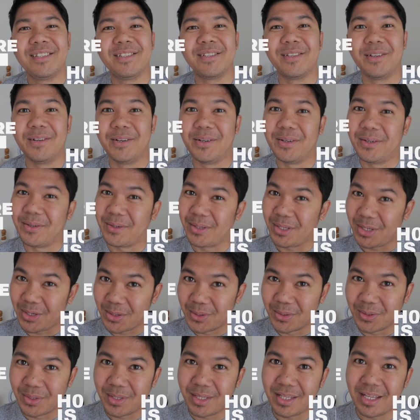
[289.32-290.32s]
So
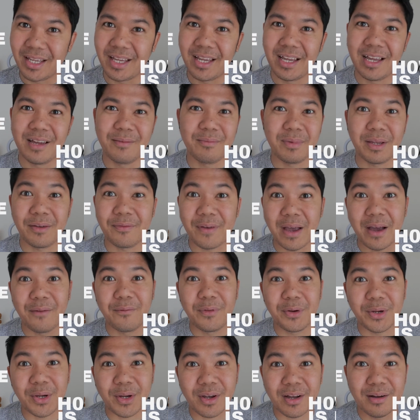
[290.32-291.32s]
yun, if
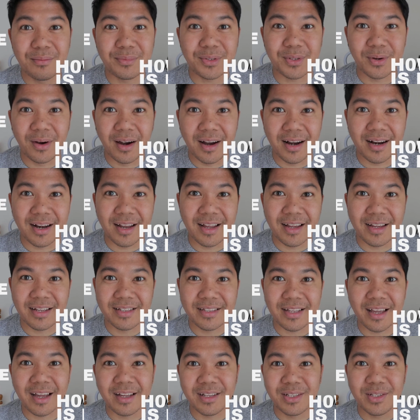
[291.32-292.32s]
ever you come to
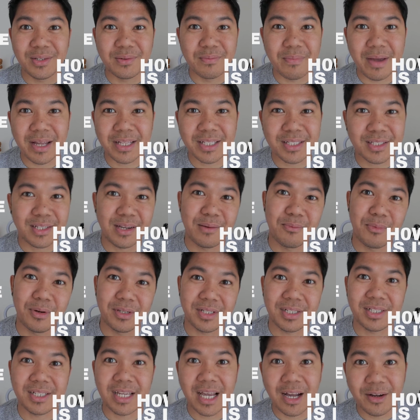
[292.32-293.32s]
Ireland and you met
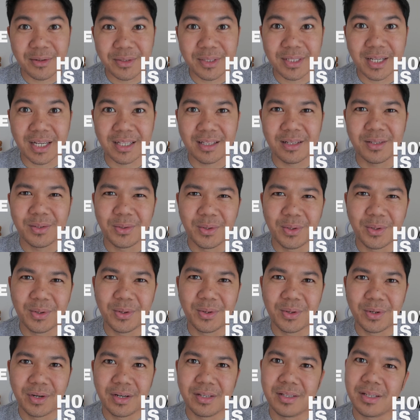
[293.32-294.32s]
someone just outside the
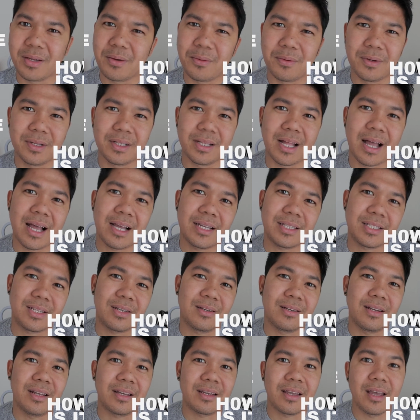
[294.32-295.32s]
door and they will ask
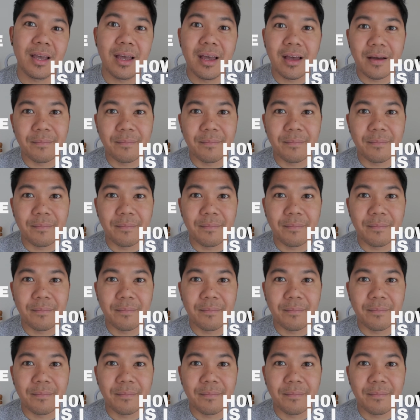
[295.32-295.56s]
you, like,